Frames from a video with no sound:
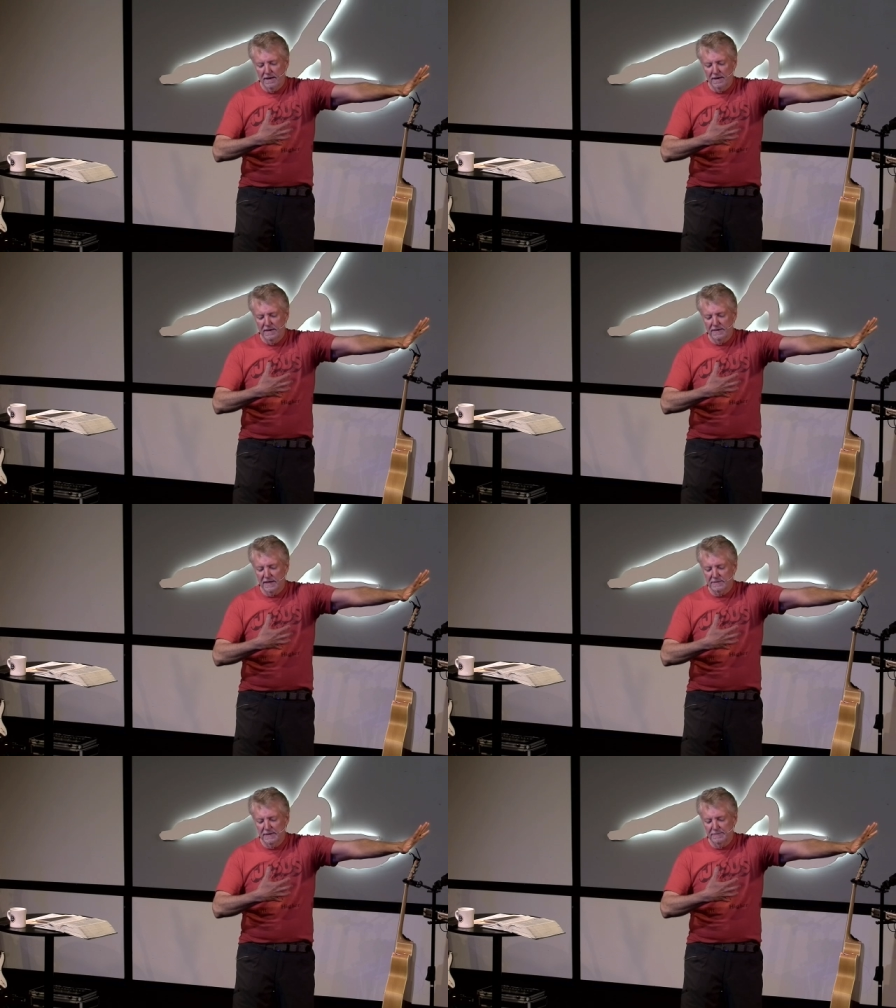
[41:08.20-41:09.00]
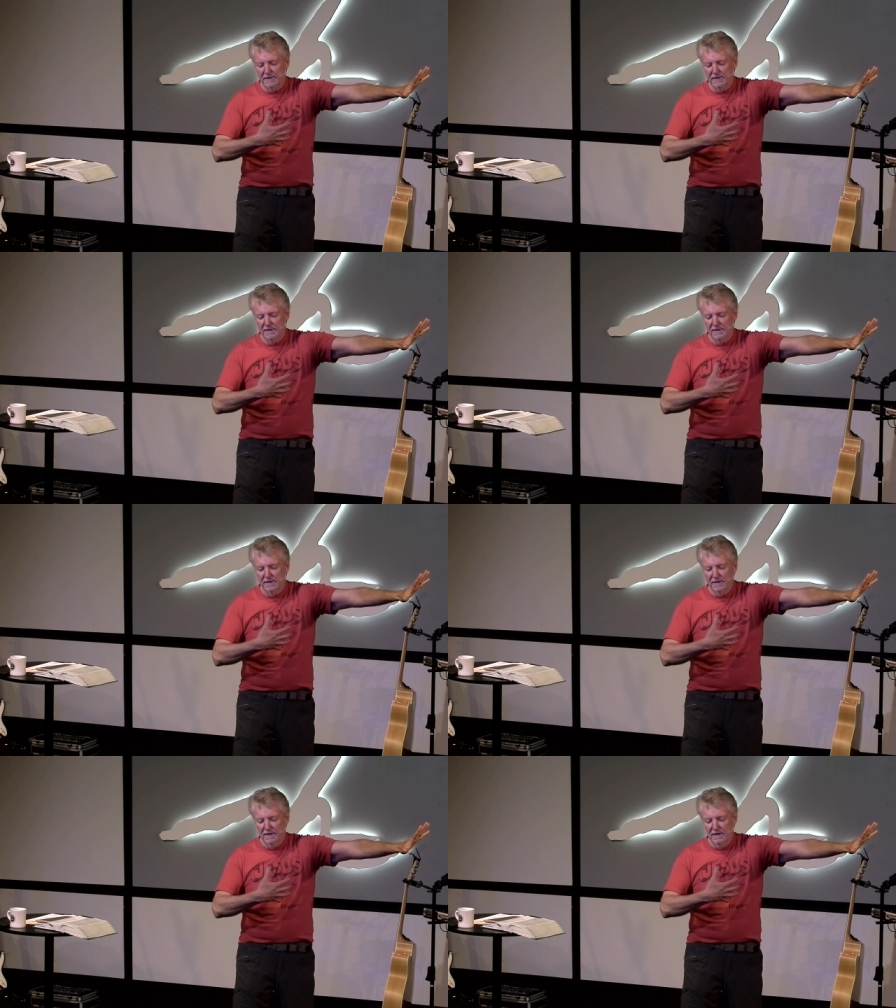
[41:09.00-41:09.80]
he tells people,
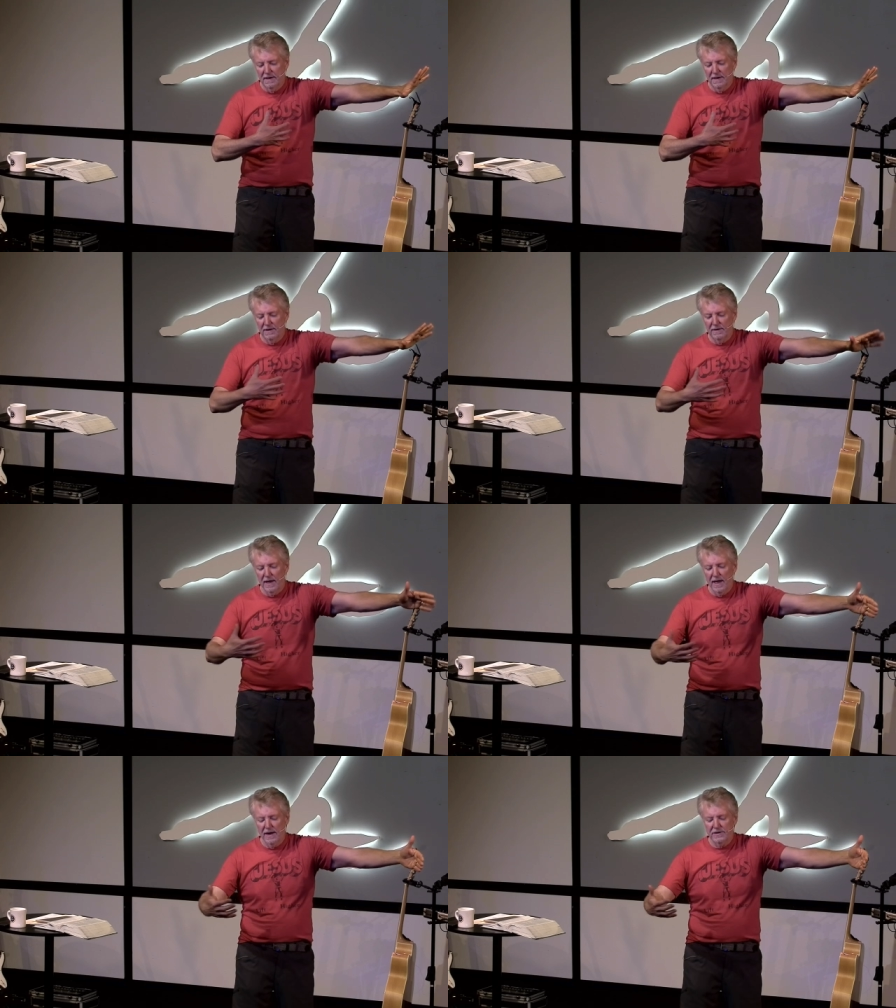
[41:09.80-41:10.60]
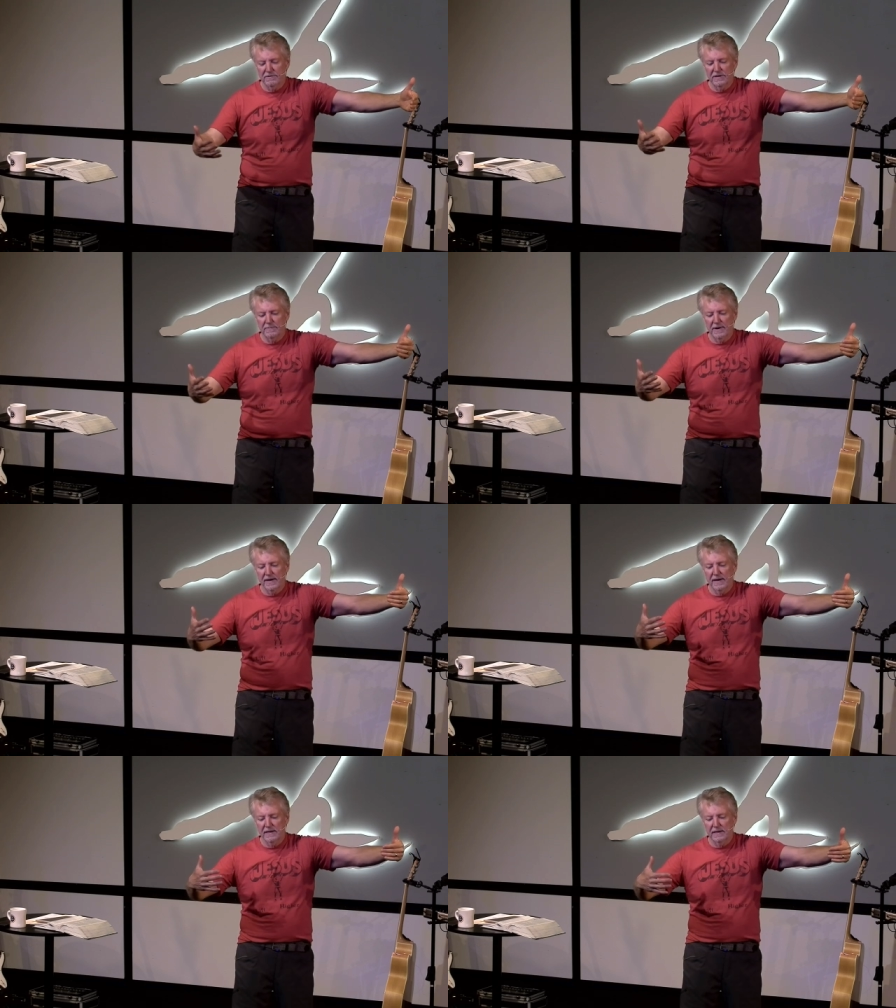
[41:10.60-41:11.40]
you know, enter into my
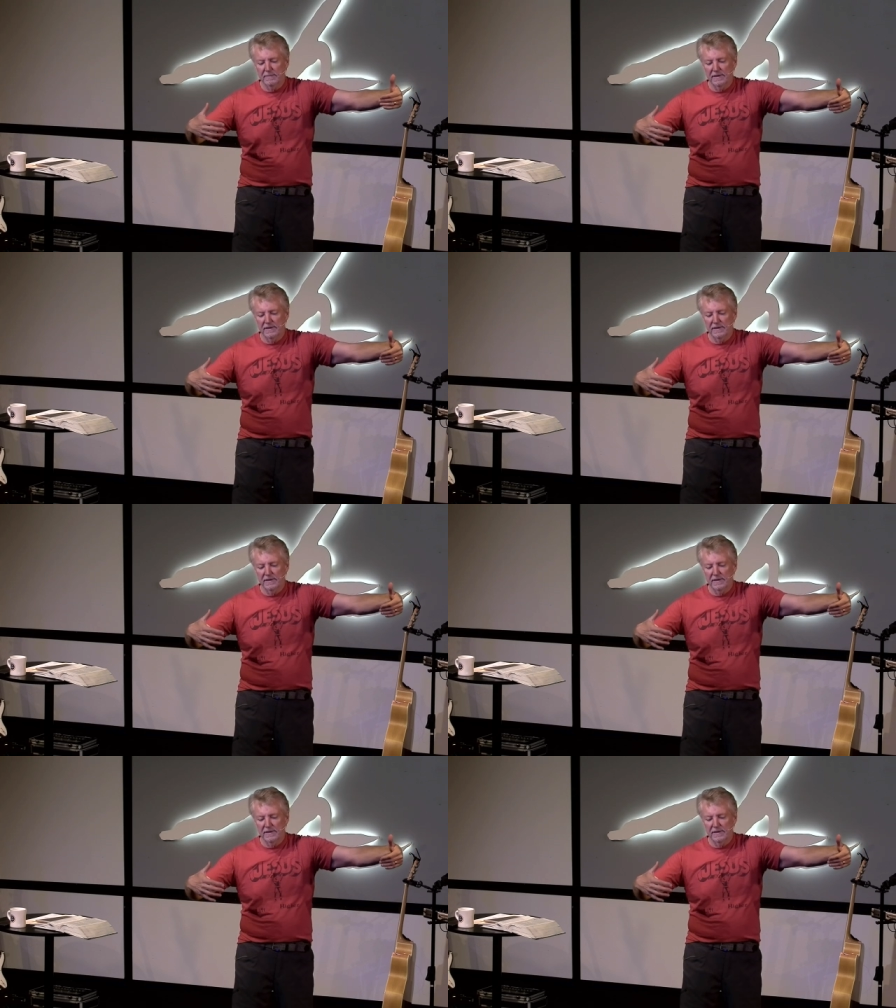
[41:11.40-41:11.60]
kingdom.